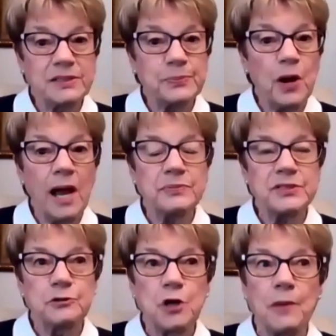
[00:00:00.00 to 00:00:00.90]
Perhaps they're
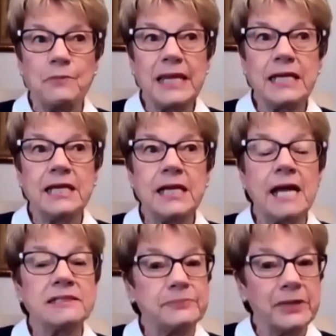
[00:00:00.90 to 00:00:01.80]
not making
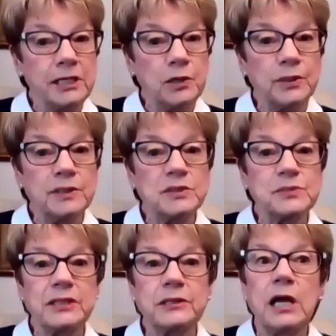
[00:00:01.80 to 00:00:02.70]
as many quilts, but